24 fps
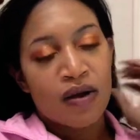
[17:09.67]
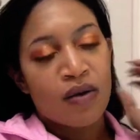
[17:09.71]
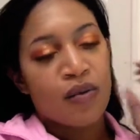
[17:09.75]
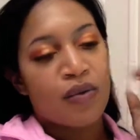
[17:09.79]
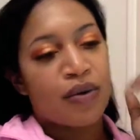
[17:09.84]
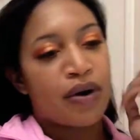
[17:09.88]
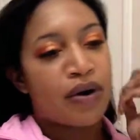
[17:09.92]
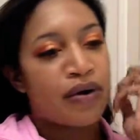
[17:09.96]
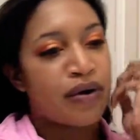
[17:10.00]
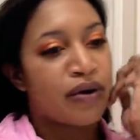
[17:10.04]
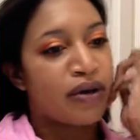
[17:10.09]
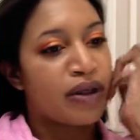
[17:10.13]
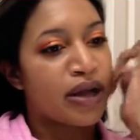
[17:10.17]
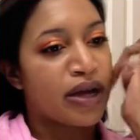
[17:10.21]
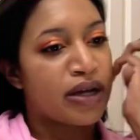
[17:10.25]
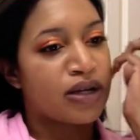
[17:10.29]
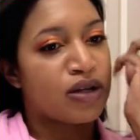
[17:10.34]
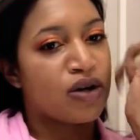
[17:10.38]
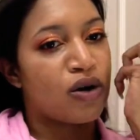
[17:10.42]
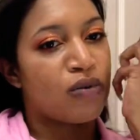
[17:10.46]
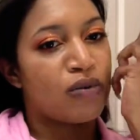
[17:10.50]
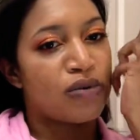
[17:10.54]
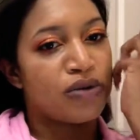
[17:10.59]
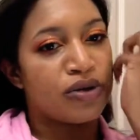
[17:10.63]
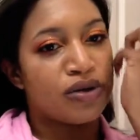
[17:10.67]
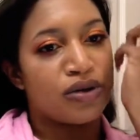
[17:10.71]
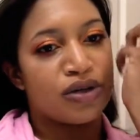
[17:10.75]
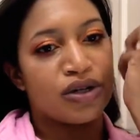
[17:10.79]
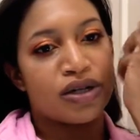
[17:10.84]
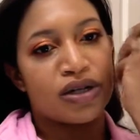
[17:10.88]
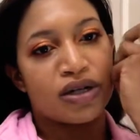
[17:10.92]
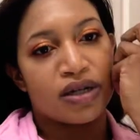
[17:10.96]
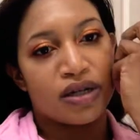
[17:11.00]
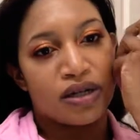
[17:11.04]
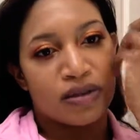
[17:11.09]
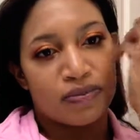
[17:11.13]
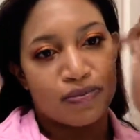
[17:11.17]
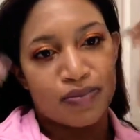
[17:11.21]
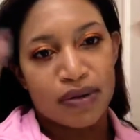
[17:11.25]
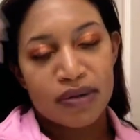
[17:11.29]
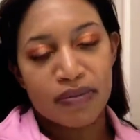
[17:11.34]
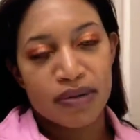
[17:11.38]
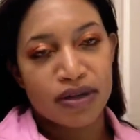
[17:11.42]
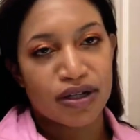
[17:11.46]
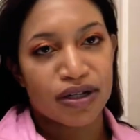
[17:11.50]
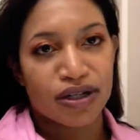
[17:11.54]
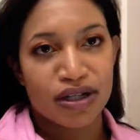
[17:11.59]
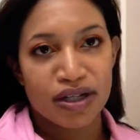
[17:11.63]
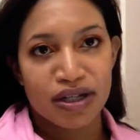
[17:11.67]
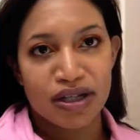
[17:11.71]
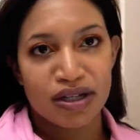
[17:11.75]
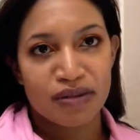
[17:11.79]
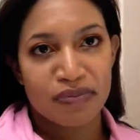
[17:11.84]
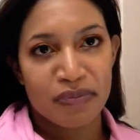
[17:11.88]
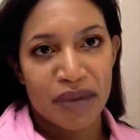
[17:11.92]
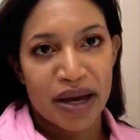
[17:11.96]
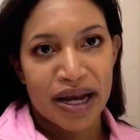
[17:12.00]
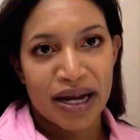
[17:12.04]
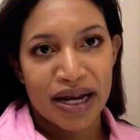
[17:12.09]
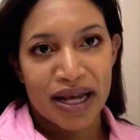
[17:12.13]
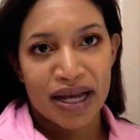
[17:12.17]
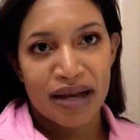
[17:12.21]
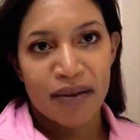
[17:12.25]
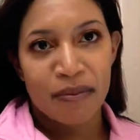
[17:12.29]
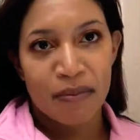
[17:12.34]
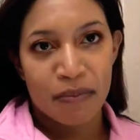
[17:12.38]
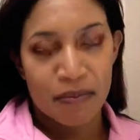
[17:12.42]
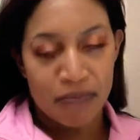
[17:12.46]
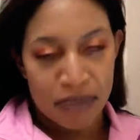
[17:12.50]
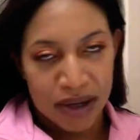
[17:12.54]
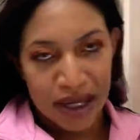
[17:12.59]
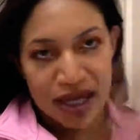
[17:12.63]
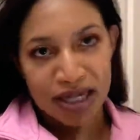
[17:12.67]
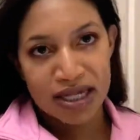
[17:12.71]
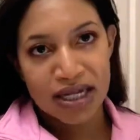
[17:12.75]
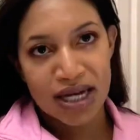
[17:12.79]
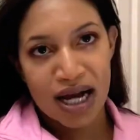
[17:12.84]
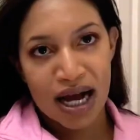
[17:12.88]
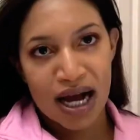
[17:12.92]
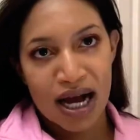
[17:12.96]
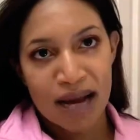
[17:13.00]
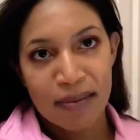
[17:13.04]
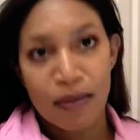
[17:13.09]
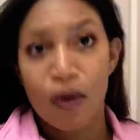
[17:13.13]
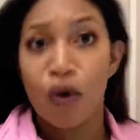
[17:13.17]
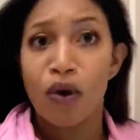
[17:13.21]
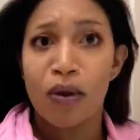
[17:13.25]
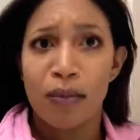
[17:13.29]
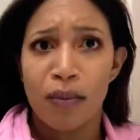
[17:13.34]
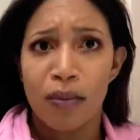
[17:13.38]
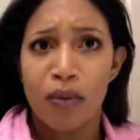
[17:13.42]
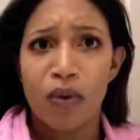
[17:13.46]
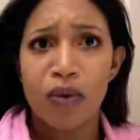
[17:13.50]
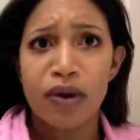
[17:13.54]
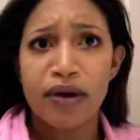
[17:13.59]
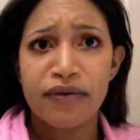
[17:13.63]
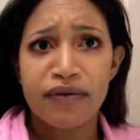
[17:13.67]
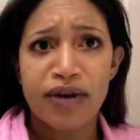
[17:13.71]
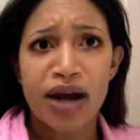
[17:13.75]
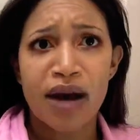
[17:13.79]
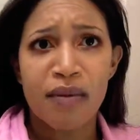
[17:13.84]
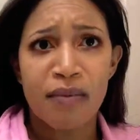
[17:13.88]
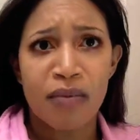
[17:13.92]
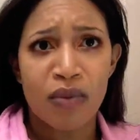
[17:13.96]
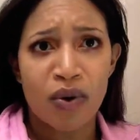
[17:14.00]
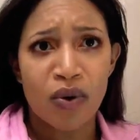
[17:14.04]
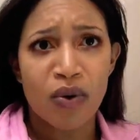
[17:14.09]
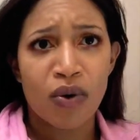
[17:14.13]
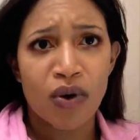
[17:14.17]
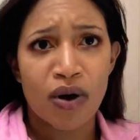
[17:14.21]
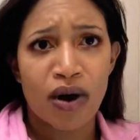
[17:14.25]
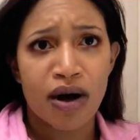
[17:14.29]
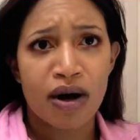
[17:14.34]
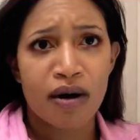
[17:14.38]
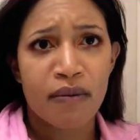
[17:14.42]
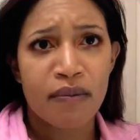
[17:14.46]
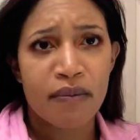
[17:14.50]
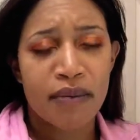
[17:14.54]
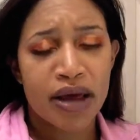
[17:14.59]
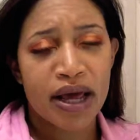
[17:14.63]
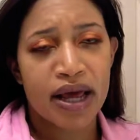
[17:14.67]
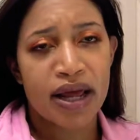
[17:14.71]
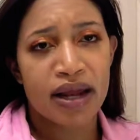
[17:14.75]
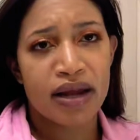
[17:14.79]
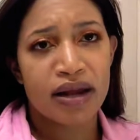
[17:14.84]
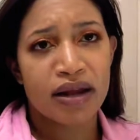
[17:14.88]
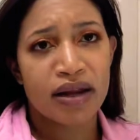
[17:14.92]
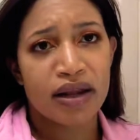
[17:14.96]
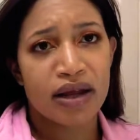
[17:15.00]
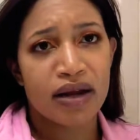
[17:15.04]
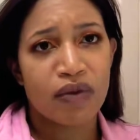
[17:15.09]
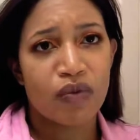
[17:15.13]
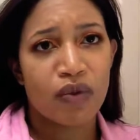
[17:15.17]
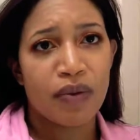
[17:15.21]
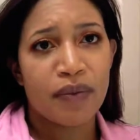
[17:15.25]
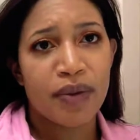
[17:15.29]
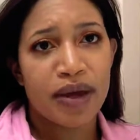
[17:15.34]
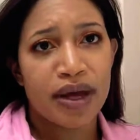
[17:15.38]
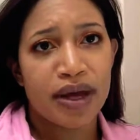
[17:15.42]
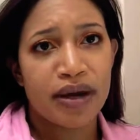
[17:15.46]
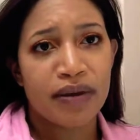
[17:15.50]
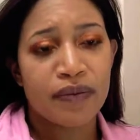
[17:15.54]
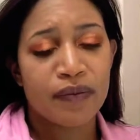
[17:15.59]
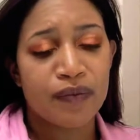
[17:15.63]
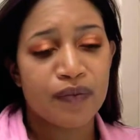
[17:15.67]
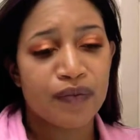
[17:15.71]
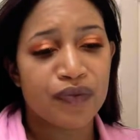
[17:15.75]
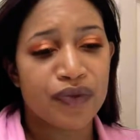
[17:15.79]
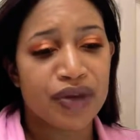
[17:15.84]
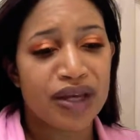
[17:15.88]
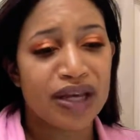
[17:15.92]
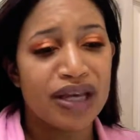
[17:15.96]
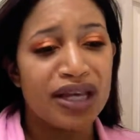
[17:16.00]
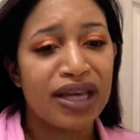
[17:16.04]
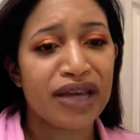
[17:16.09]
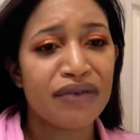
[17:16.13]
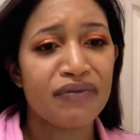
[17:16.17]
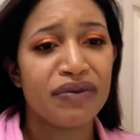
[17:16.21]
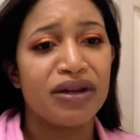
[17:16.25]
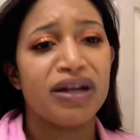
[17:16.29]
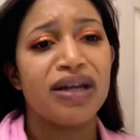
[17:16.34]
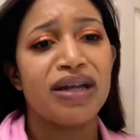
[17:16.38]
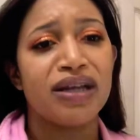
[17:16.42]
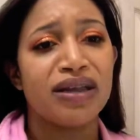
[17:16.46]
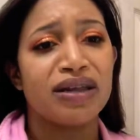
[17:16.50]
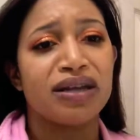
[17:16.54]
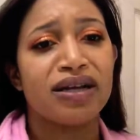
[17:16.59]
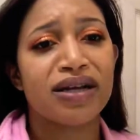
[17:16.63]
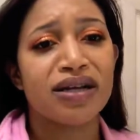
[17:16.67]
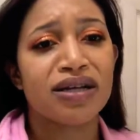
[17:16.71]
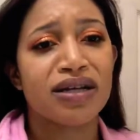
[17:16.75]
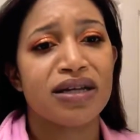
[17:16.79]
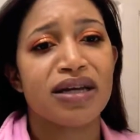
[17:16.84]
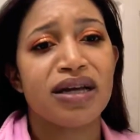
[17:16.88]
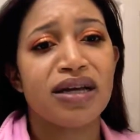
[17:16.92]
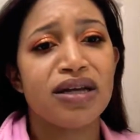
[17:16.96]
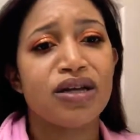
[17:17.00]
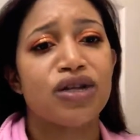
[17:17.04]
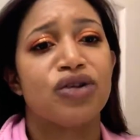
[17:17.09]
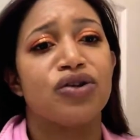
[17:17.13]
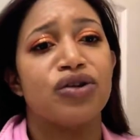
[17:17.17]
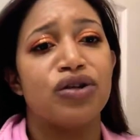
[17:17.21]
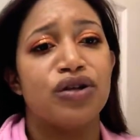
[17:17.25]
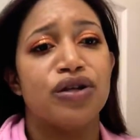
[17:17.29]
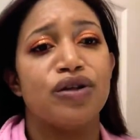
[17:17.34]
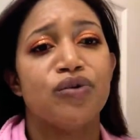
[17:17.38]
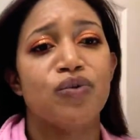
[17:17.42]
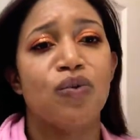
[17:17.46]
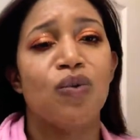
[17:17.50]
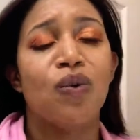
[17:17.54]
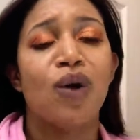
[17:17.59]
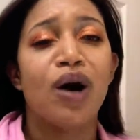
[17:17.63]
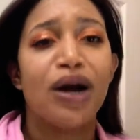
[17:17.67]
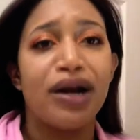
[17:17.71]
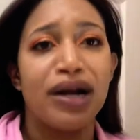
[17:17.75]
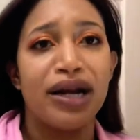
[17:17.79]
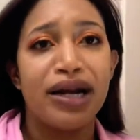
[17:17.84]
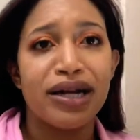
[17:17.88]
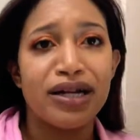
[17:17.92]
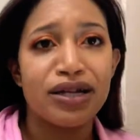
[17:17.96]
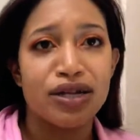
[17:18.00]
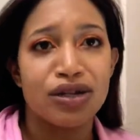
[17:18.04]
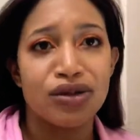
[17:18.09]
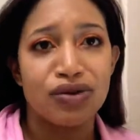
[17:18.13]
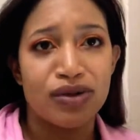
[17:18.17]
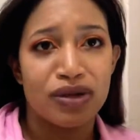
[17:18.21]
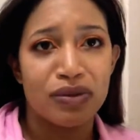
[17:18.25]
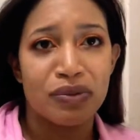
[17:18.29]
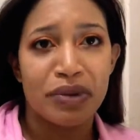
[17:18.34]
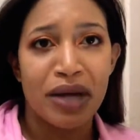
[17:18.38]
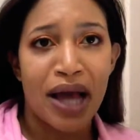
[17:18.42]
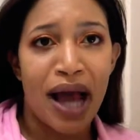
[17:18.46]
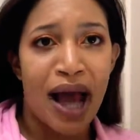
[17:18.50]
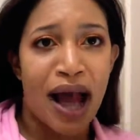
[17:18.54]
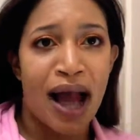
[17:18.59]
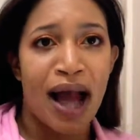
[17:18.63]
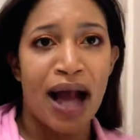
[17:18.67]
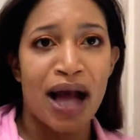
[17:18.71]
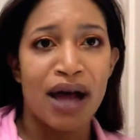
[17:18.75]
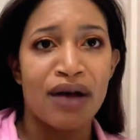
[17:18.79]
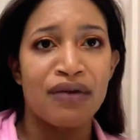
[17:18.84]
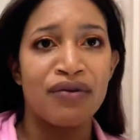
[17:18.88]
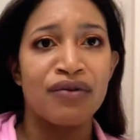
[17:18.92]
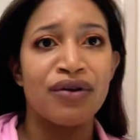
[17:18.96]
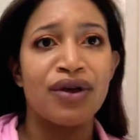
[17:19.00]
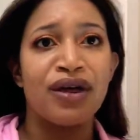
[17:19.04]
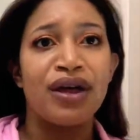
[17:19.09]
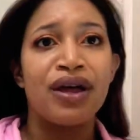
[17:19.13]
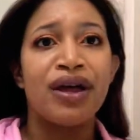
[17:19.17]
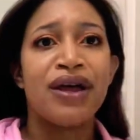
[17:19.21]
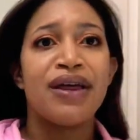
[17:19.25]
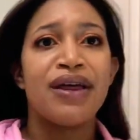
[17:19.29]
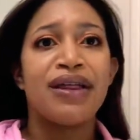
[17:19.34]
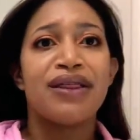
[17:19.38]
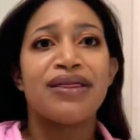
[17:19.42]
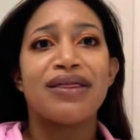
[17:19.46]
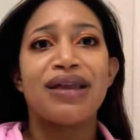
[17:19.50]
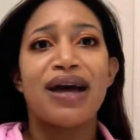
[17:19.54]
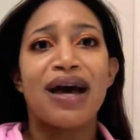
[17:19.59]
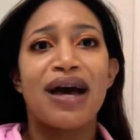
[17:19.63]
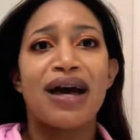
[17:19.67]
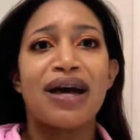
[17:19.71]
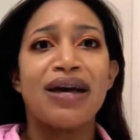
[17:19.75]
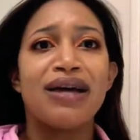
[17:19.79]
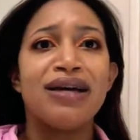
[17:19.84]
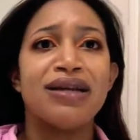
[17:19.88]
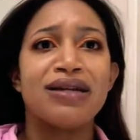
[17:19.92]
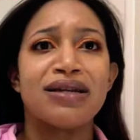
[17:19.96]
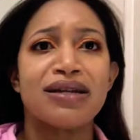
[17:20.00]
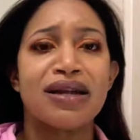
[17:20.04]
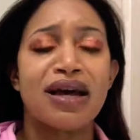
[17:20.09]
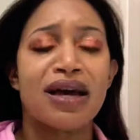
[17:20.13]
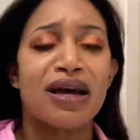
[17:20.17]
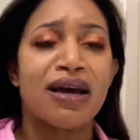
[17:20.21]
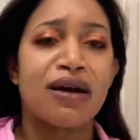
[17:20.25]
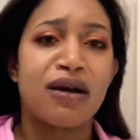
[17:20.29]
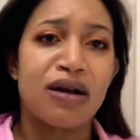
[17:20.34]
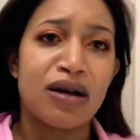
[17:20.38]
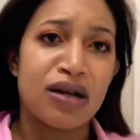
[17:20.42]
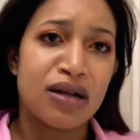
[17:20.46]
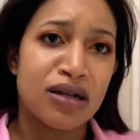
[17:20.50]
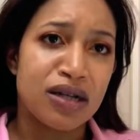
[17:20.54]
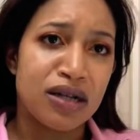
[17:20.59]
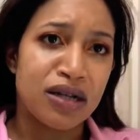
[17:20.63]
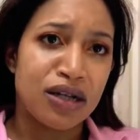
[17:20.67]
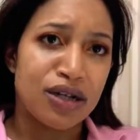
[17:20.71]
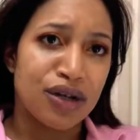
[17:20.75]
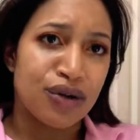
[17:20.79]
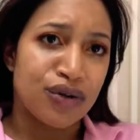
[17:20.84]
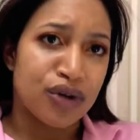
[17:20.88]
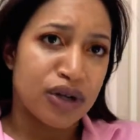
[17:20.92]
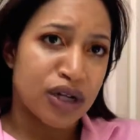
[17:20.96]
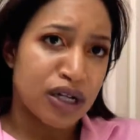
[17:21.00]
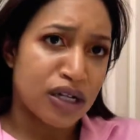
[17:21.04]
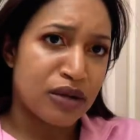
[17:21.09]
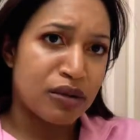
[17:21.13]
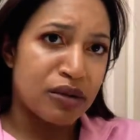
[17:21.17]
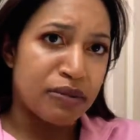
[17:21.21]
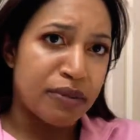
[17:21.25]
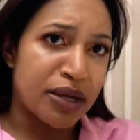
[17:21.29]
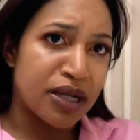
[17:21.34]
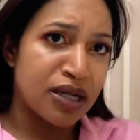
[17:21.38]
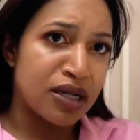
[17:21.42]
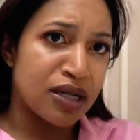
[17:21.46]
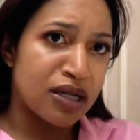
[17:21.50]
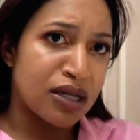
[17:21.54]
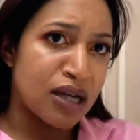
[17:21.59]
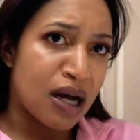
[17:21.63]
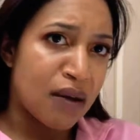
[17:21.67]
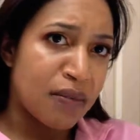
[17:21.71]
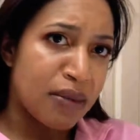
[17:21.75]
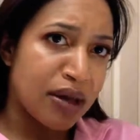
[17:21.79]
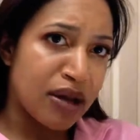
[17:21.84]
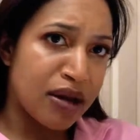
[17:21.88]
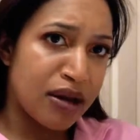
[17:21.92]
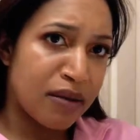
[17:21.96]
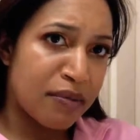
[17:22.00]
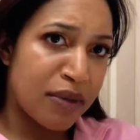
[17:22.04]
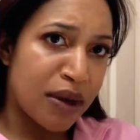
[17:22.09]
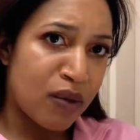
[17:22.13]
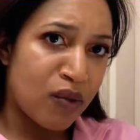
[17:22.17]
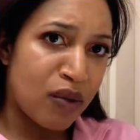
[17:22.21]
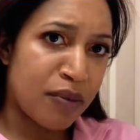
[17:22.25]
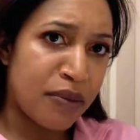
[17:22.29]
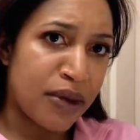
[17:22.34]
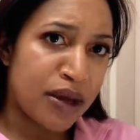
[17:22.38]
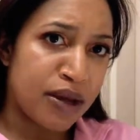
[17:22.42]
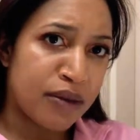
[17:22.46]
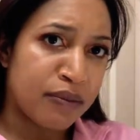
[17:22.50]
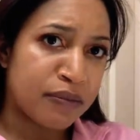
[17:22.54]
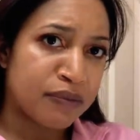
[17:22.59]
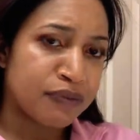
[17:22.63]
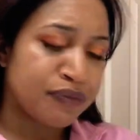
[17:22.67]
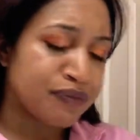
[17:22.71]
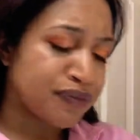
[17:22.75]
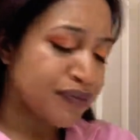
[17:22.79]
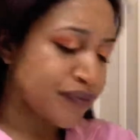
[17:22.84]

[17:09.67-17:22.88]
Why are there like almost pretty much just as many big time or more, if not more, men than women? Even in this industry, this one industry we have that is like, you know, the customer base is dominated by women.